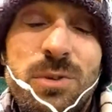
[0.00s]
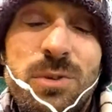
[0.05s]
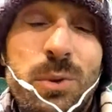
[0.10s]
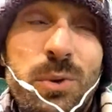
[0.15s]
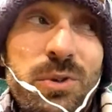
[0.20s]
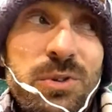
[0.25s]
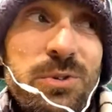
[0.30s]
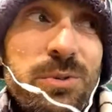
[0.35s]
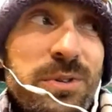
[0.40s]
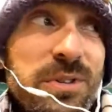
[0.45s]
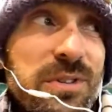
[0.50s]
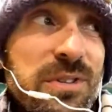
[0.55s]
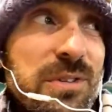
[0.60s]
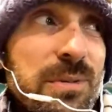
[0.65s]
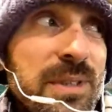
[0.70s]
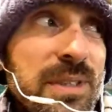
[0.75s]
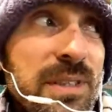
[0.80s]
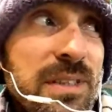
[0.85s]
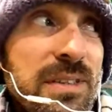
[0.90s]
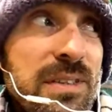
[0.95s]
Torturous,
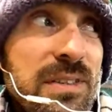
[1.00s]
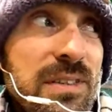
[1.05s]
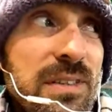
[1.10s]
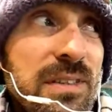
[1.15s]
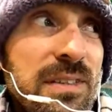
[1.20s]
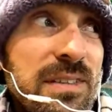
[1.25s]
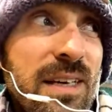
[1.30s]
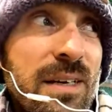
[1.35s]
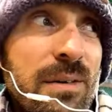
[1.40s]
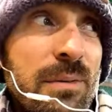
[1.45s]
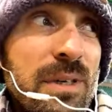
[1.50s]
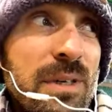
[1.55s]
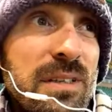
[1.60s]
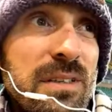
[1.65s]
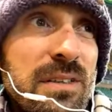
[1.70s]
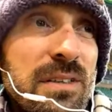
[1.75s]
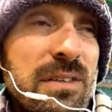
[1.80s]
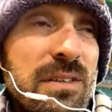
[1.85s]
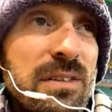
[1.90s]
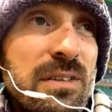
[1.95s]
to be honest. Is that a
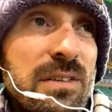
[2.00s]
word?